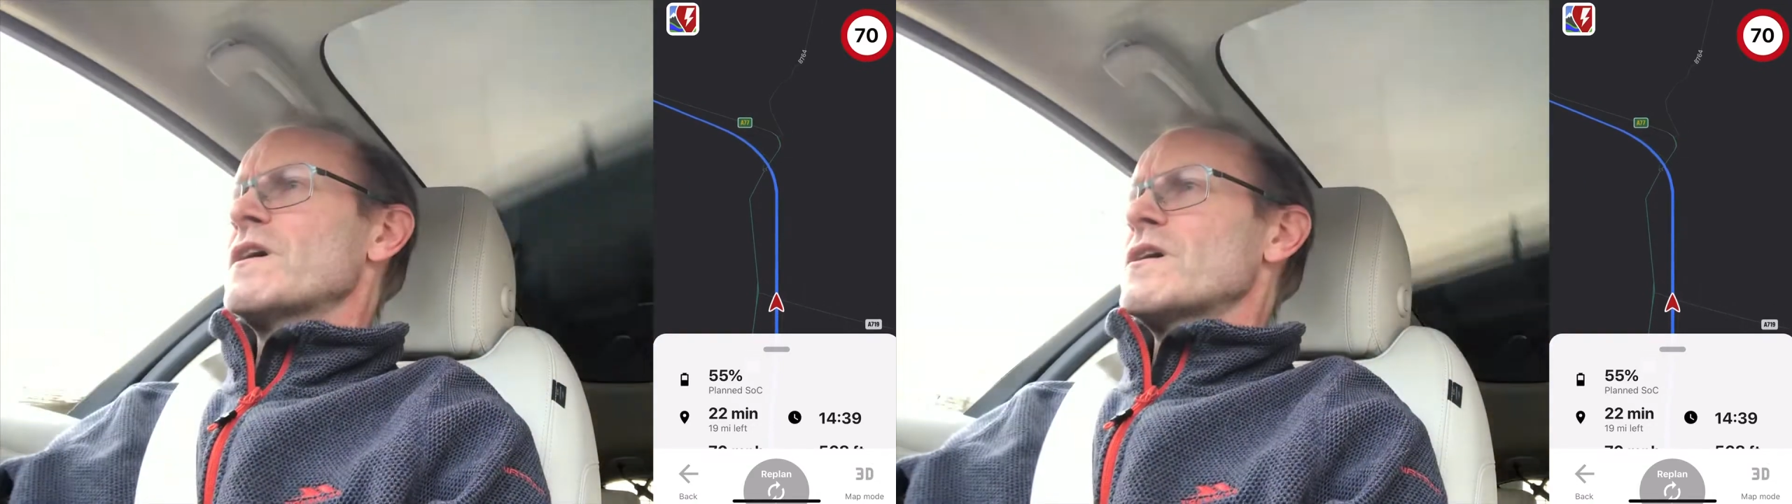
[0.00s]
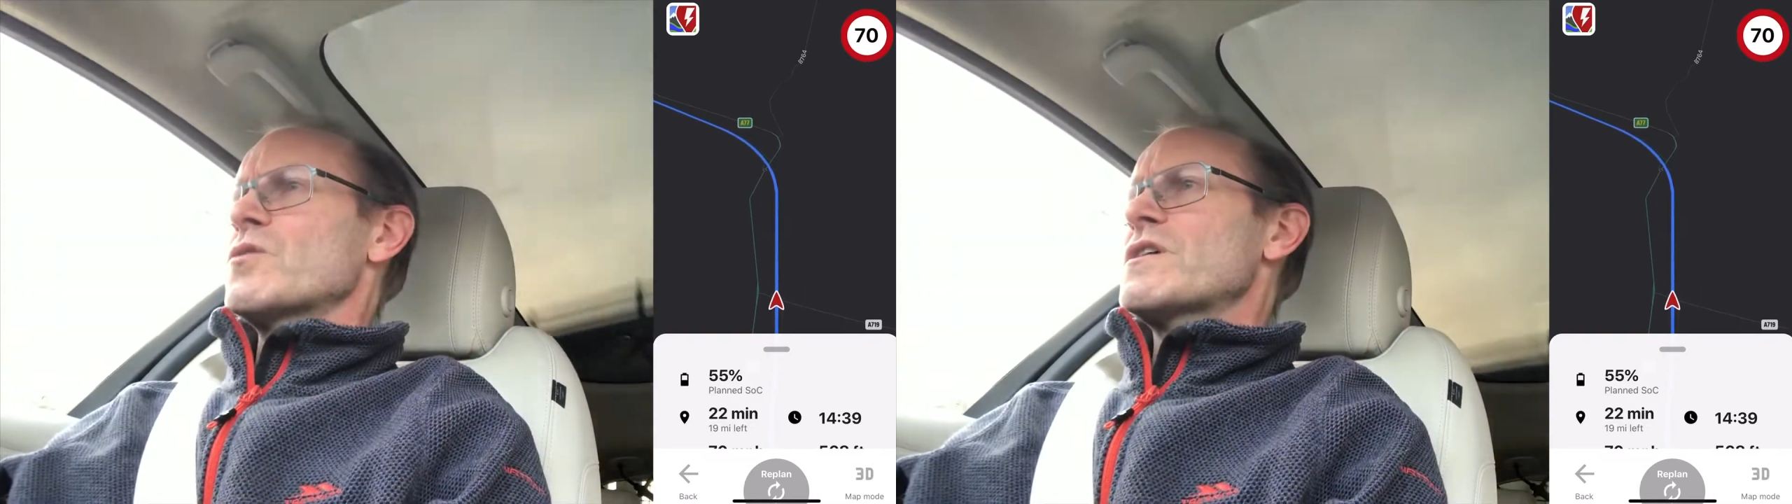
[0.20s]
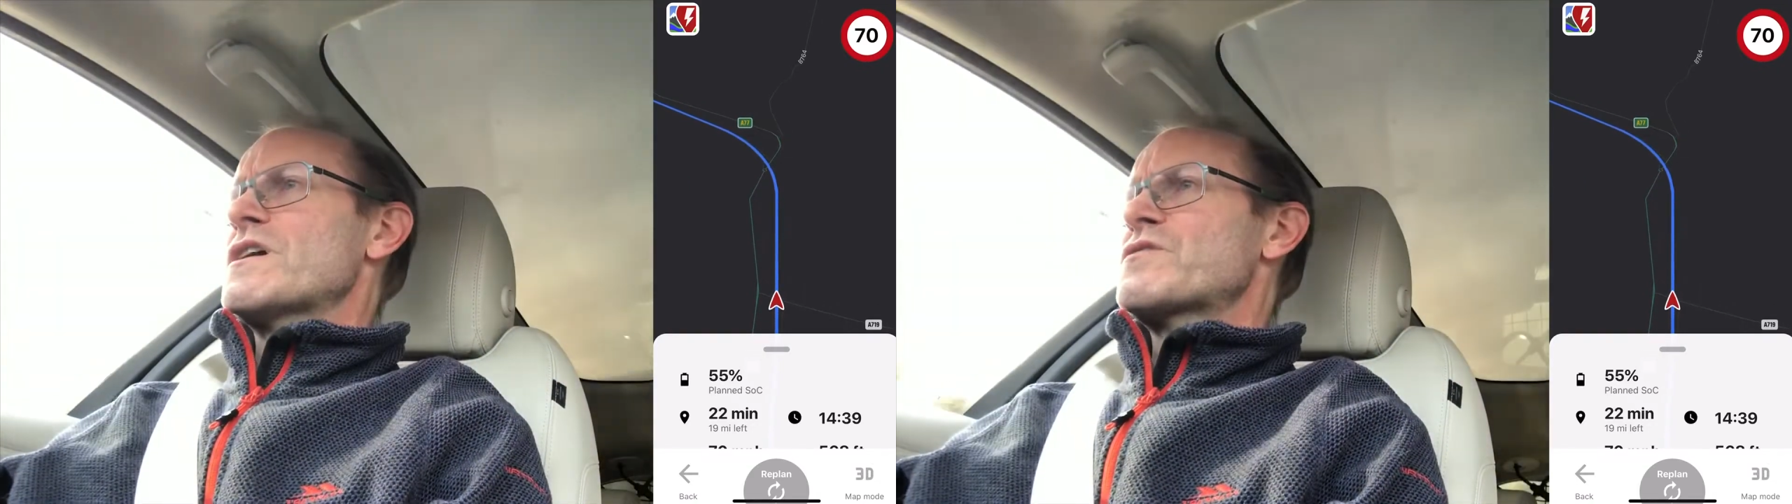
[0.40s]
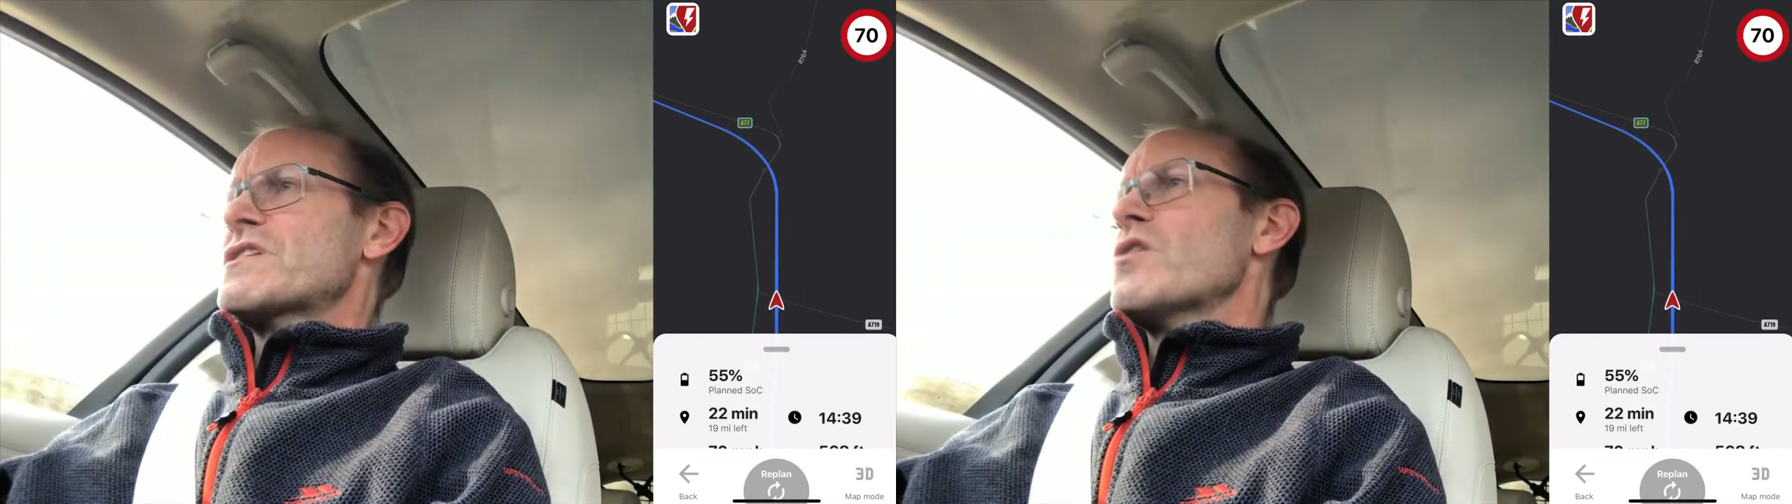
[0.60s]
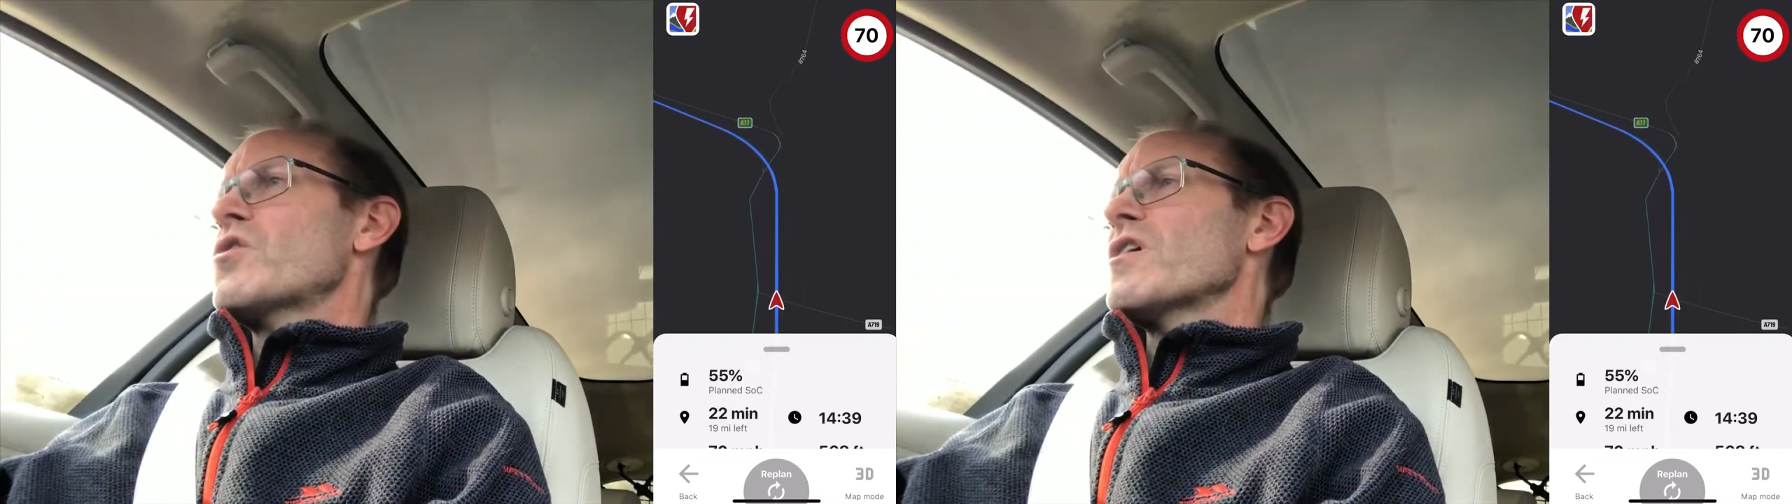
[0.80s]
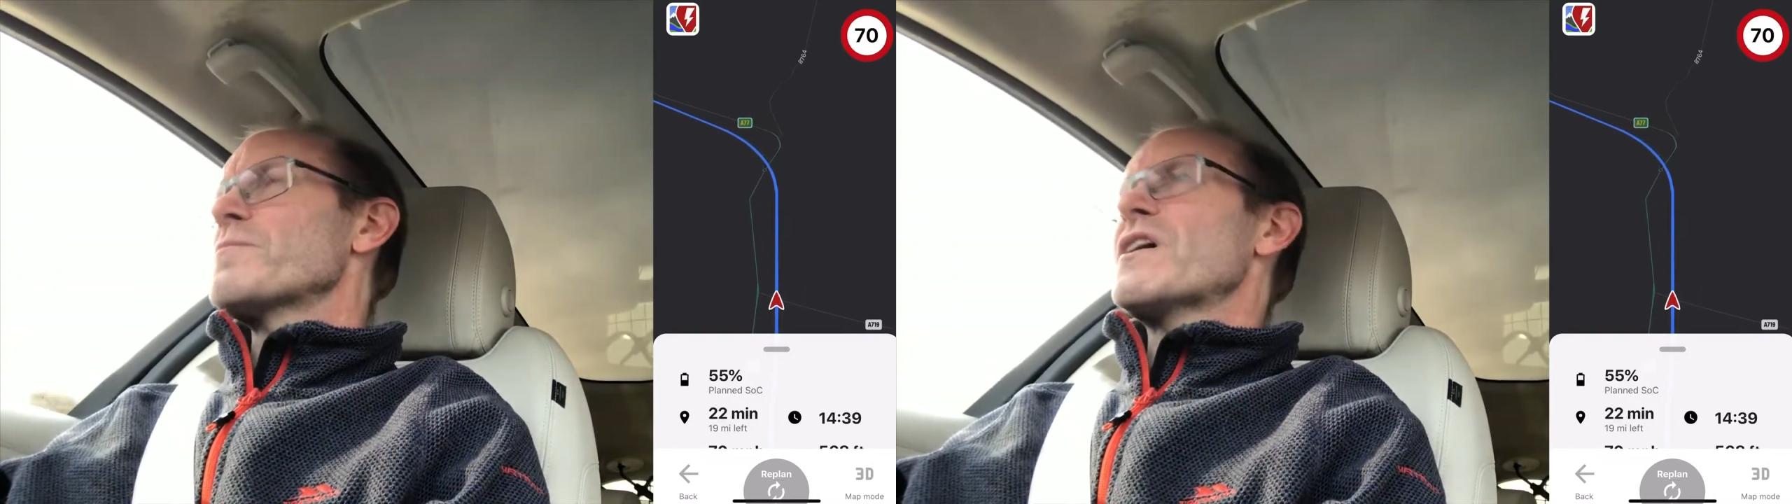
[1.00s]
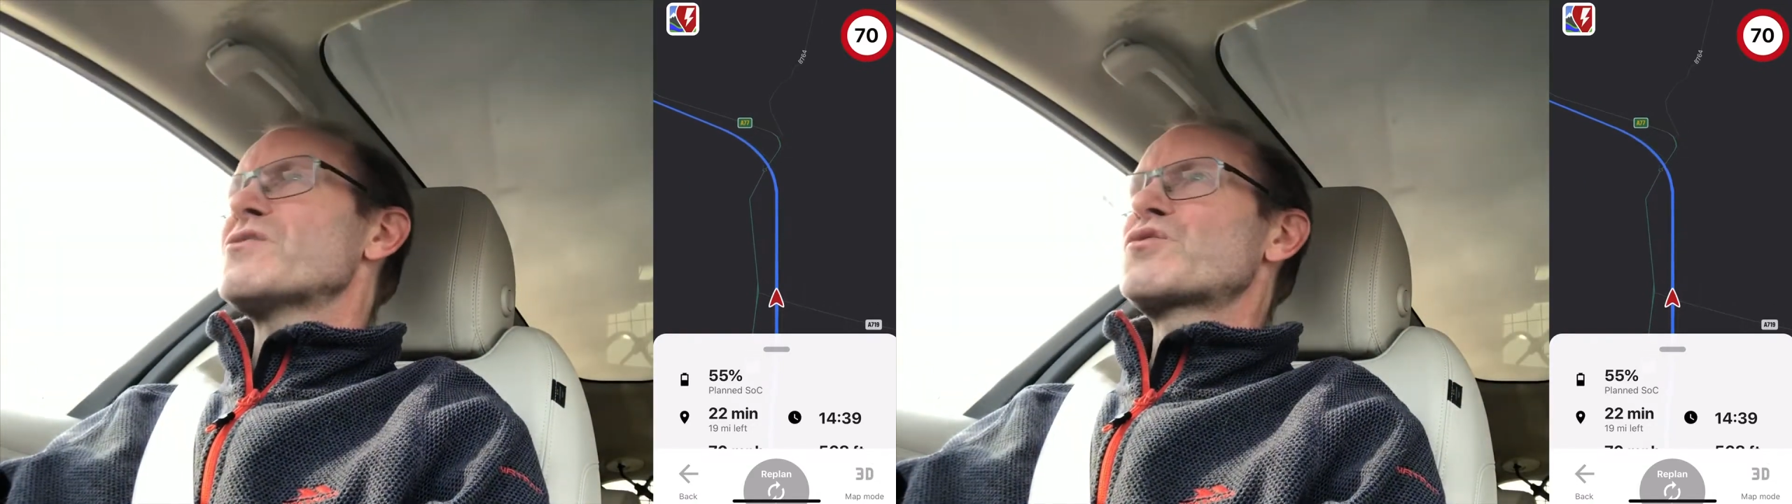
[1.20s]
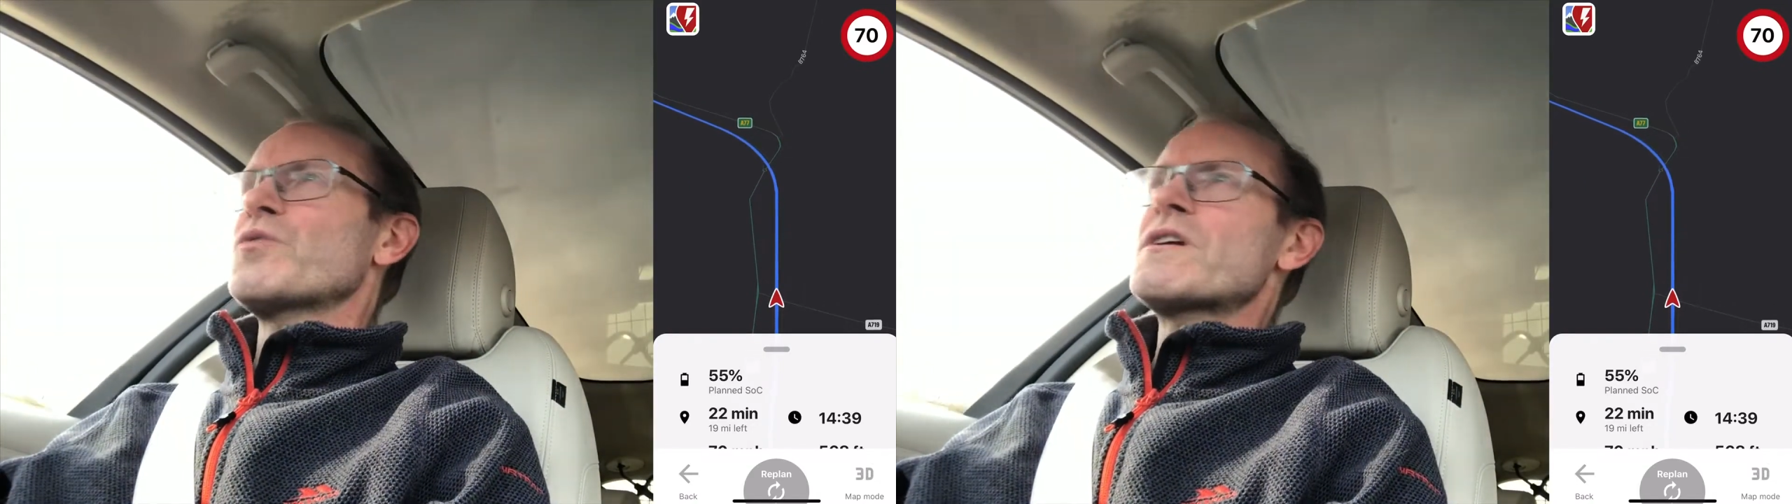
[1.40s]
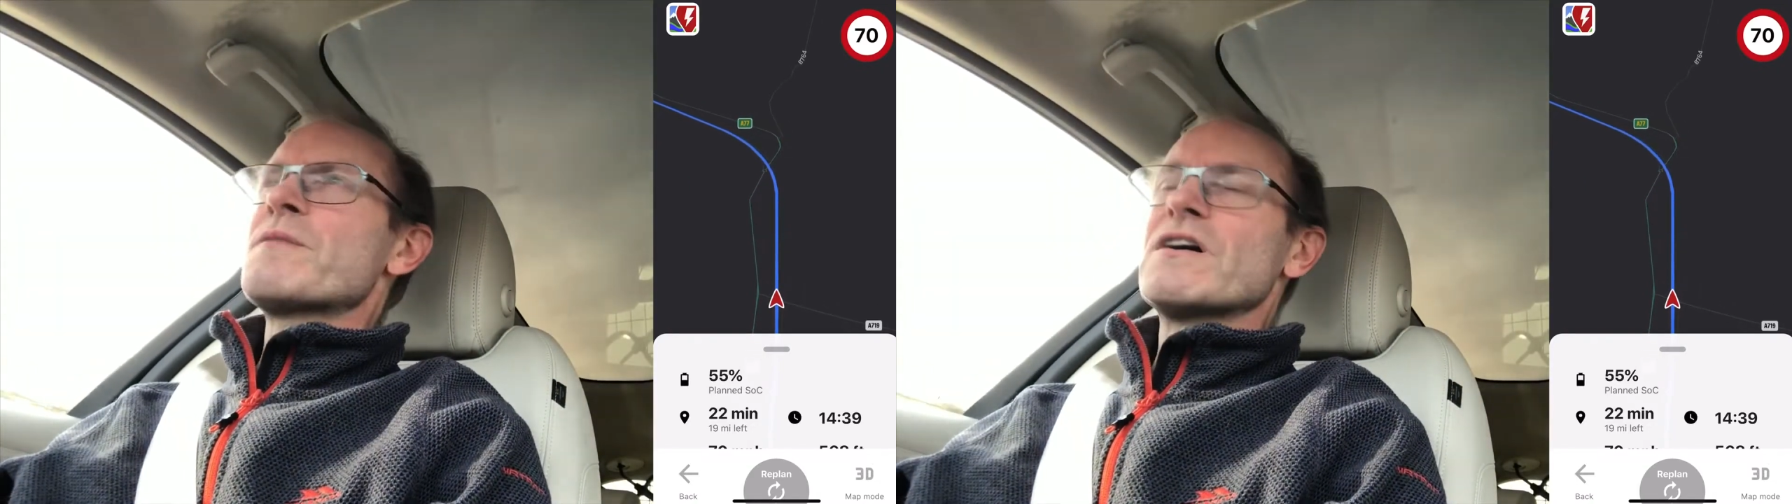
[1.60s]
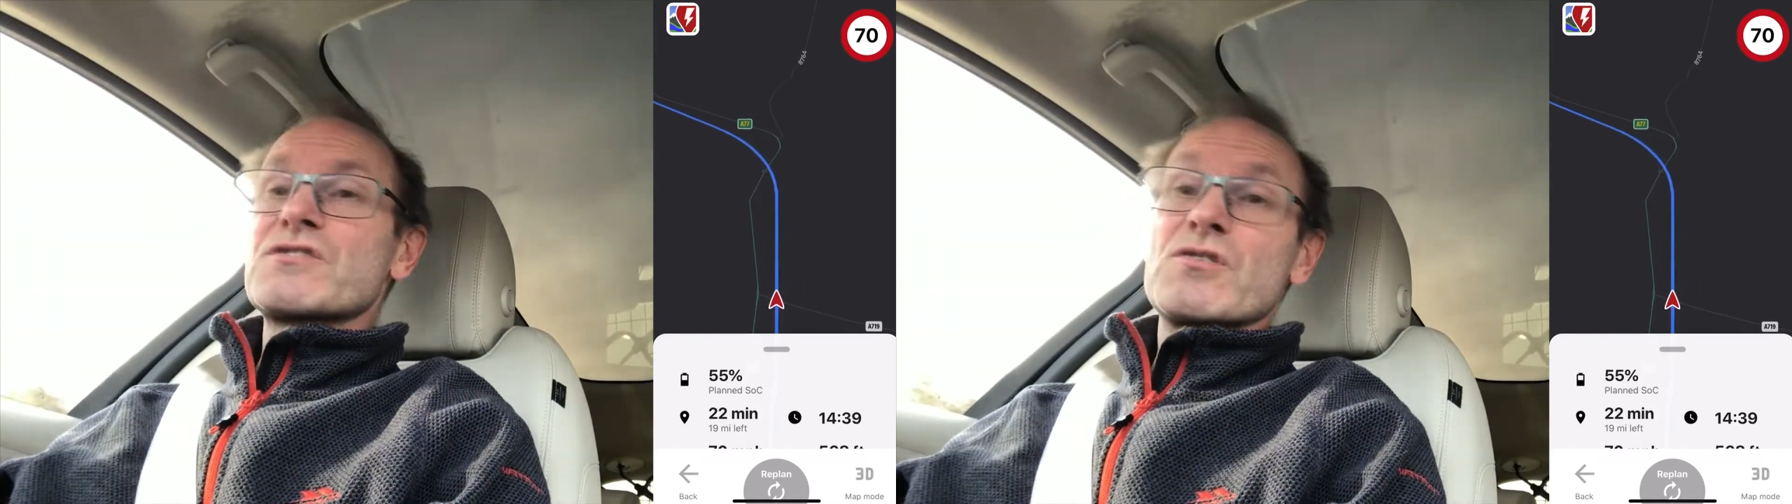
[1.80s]
We've still got about 20
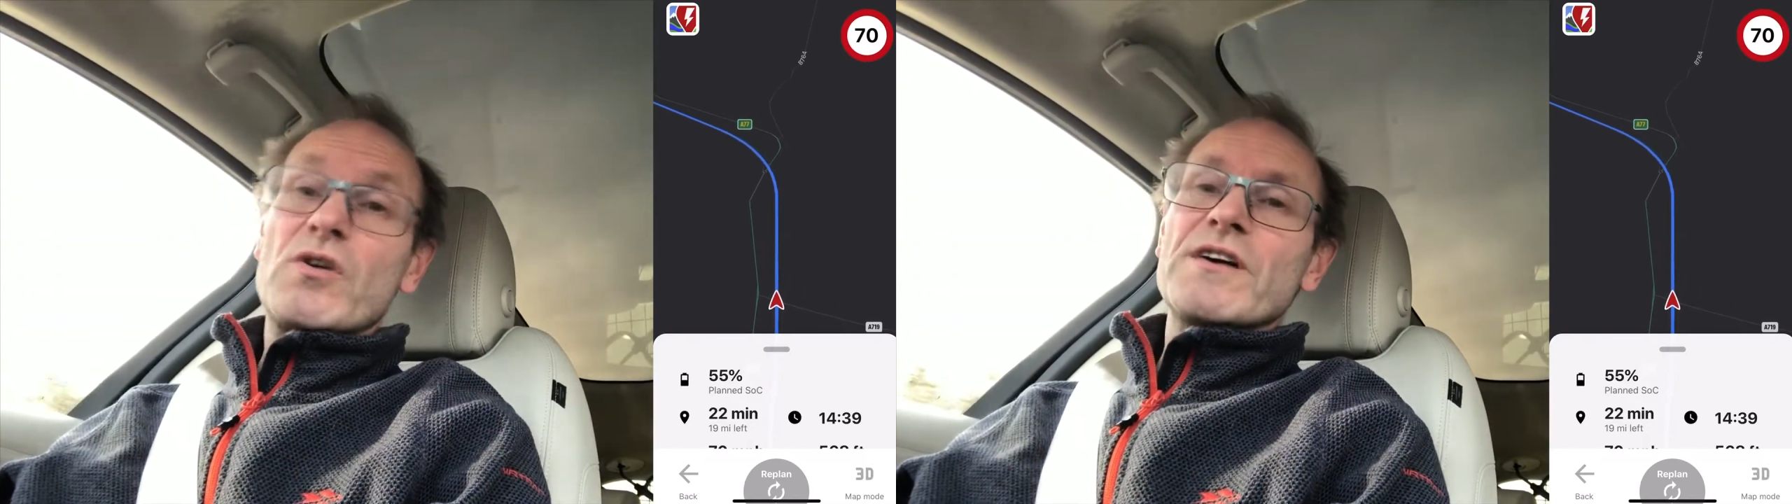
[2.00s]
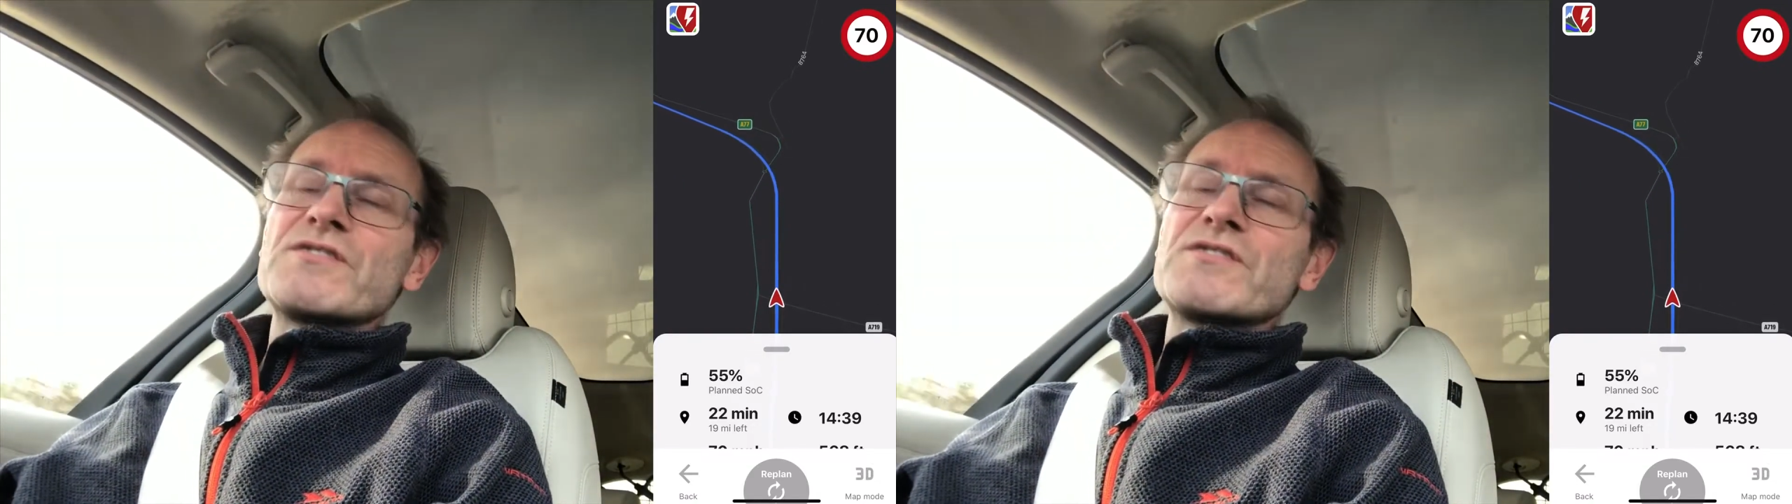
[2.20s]
miles to run,